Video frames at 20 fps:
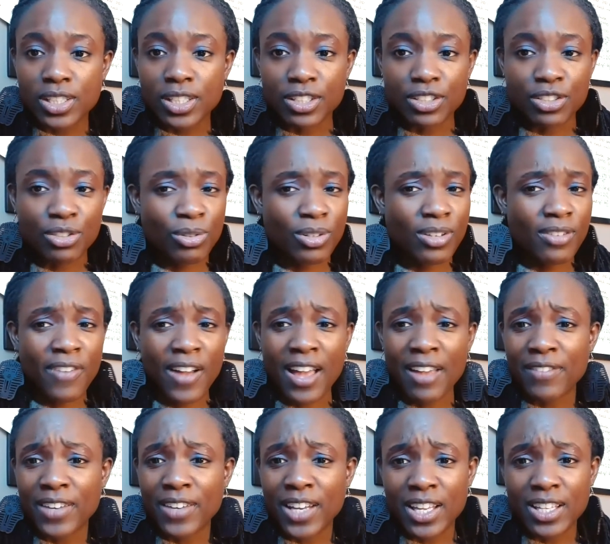There's only
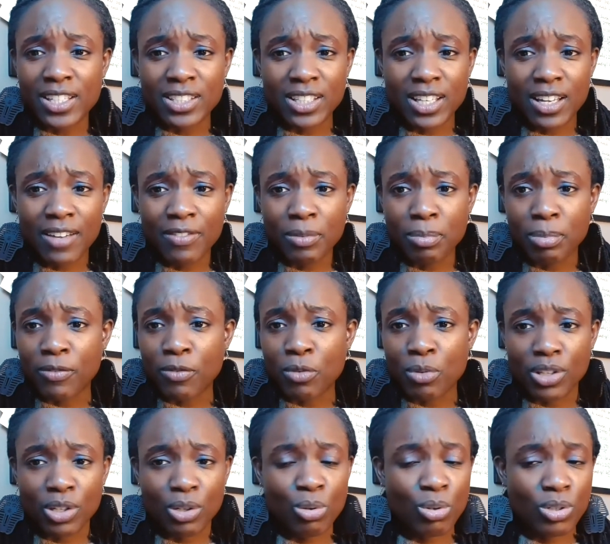5 days left before
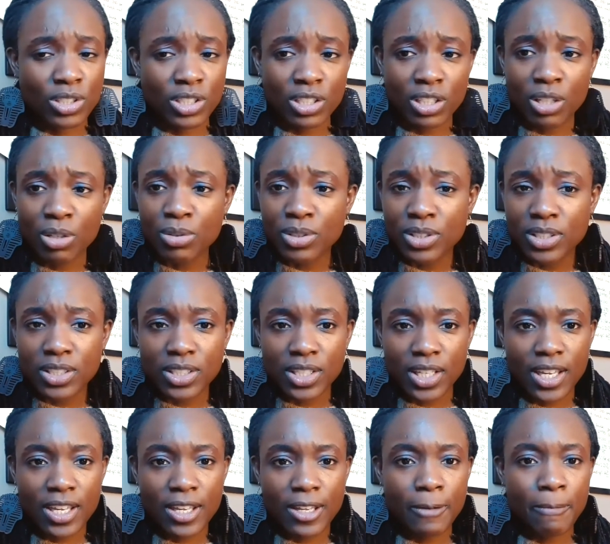the course closes
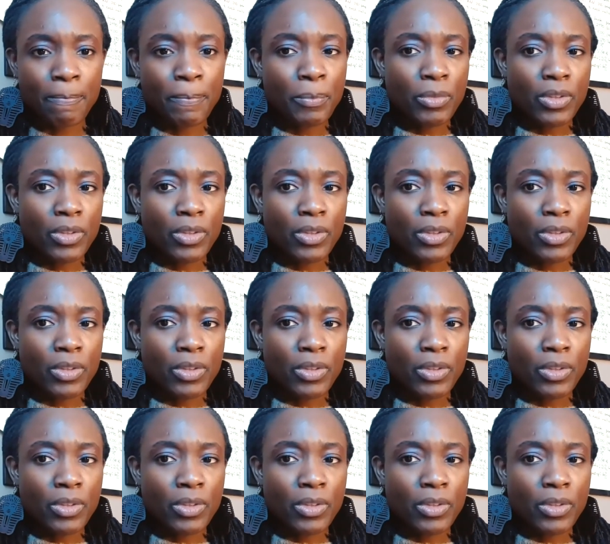again.